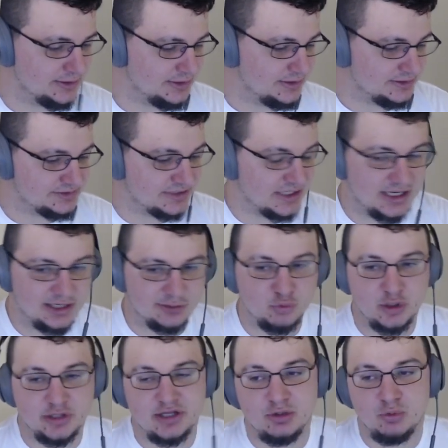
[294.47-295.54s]
signed one
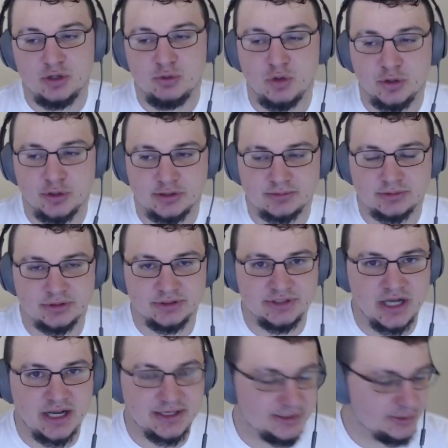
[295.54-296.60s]
that we wanted,
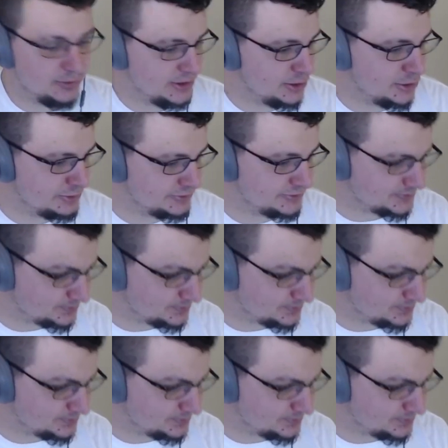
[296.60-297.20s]
Donnell Harris,